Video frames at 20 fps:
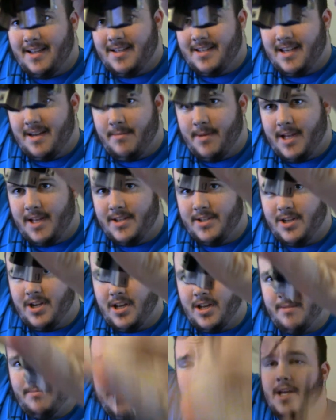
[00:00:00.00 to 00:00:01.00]
the same ends
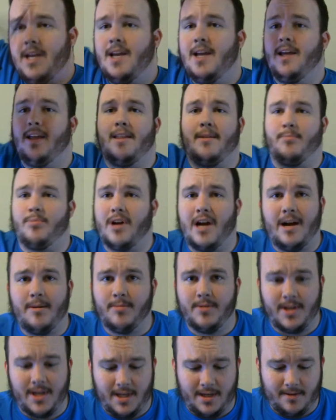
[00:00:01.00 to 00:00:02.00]
on them. They
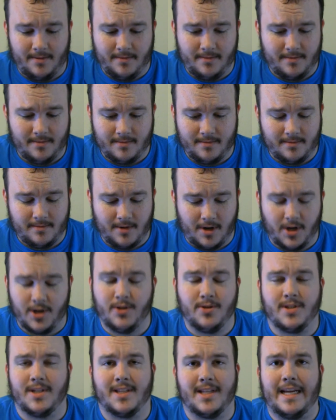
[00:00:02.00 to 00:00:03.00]
probably are
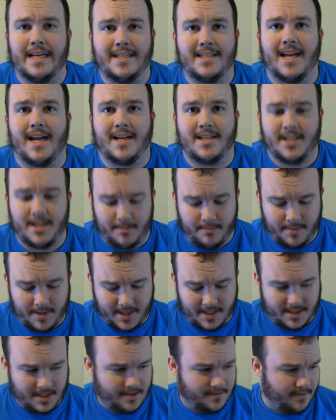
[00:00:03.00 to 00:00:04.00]
using the exact same
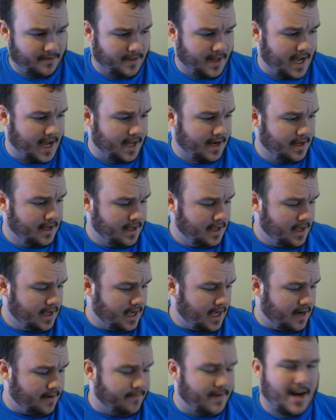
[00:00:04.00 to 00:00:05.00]
pieces for that.
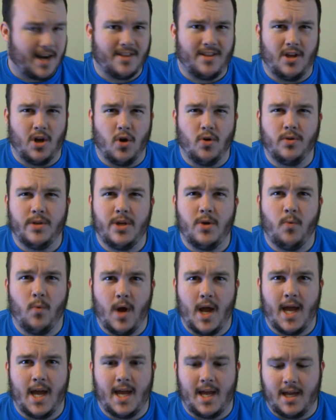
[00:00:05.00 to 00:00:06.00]
And in fact, the only
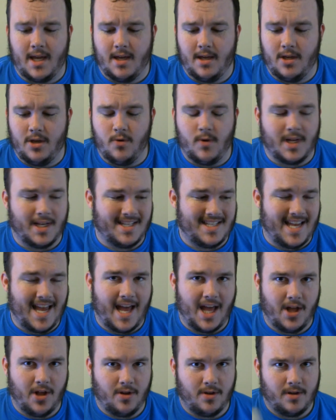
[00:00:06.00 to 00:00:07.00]
way you can
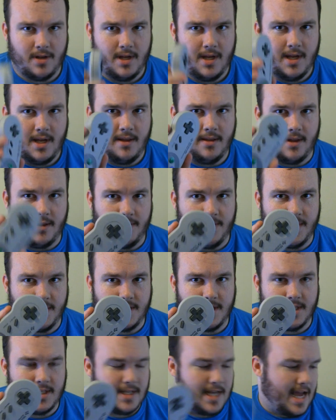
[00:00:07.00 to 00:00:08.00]
tell that
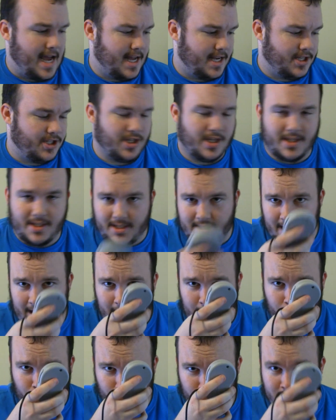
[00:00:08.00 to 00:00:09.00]
this is not just
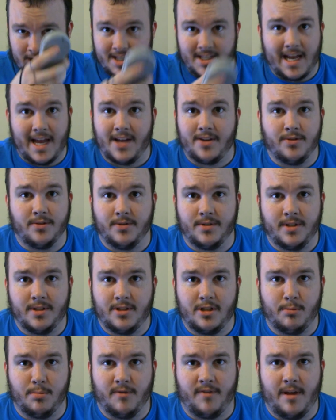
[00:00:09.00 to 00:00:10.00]
a recycled
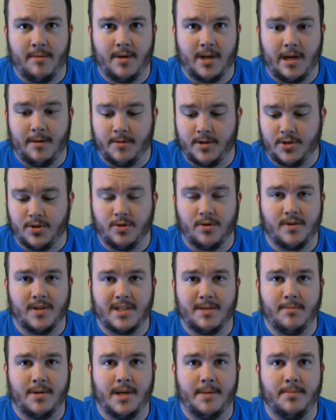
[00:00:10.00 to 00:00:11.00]
Super Famicom controller that
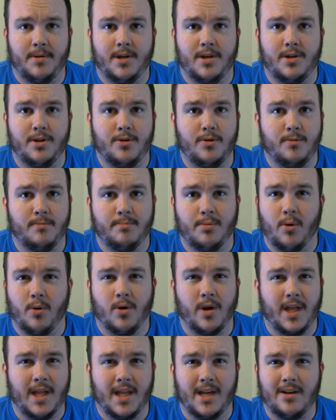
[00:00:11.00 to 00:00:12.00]
somebody put a new
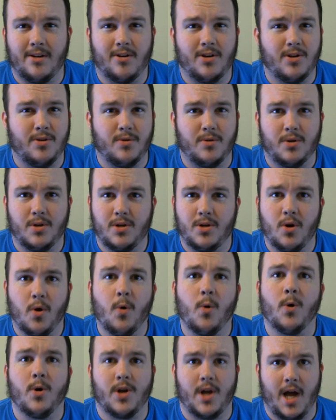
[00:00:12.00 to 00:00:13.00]
board in or a new
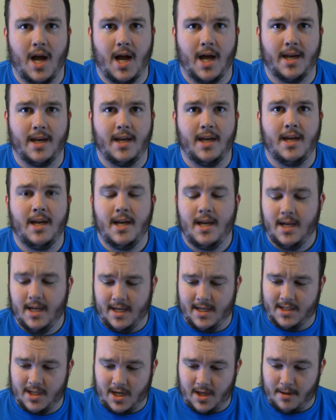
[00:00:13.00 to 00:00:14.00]
cord on
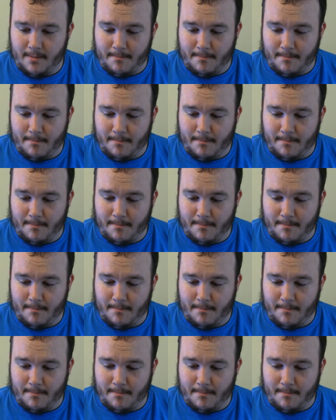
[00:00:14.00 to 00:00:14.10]
is on the